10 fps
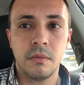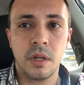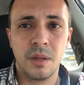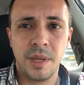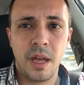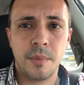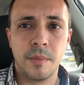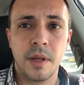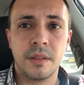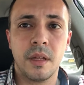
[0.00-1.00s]
well, I'll be happy
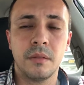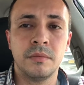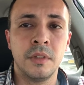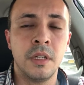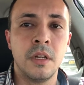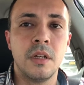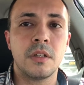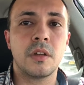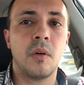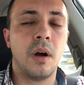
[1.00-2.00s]
about that.
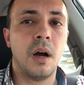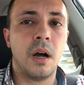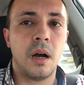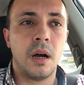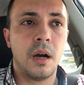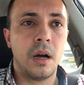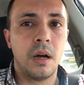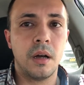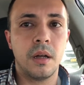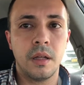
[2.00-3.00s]
So
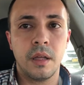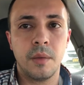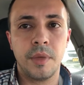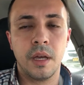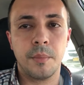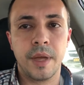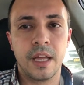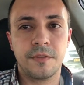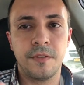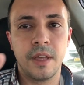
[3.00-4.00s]
hit me up,
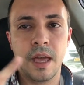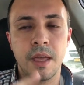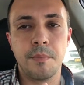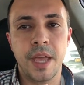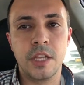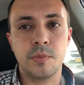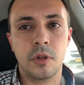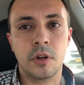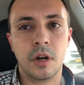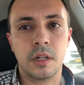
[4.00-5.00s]
SVA
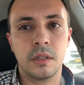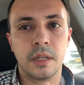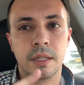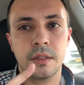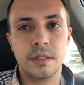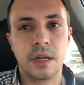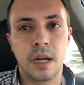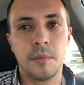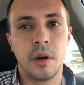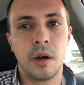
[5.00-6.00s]
Baseball Card Collectors.
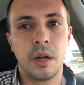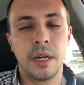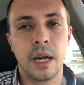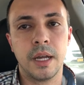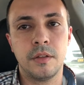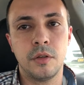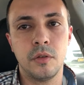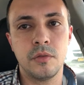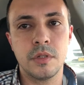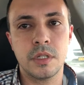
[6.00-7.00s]
I'm on
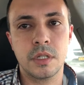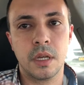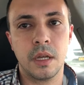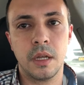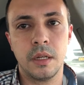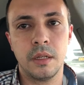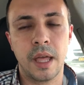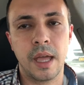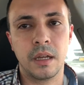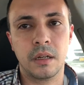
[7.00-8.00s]
iTunes and
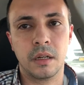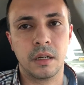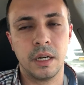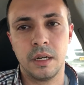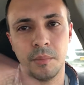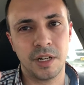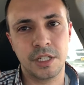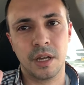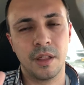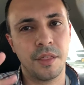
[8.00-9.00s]
Anchor and a
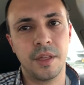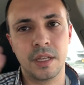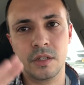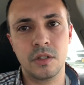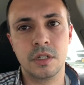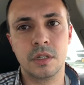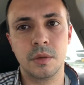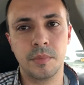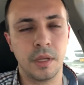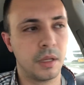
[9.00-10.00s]
bunch of other things. You just
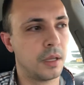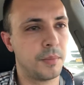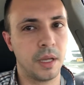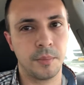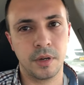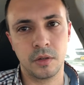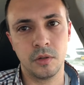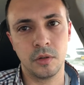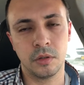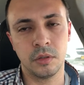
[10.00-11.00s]
hit me up on
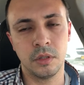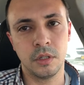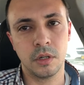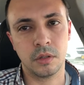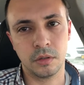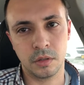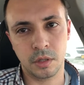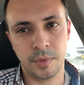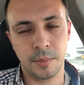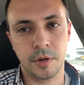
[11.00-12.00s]
Google, or
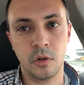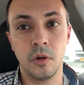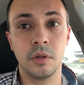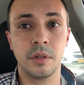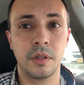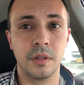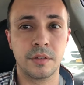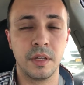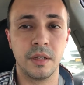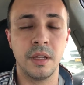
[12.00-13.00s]
look me up on Google, and you'll
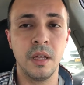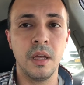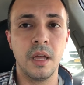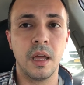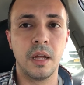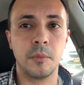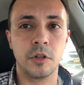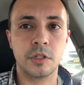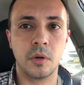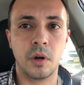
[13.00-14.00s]
see it. And I'm
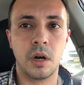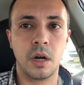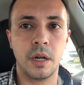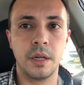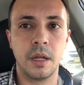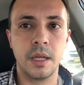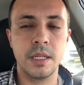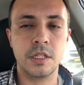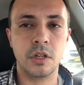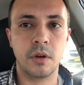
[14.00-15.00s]
also on
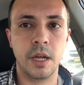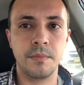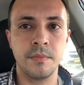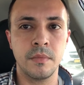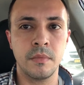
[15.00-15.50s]
Instagram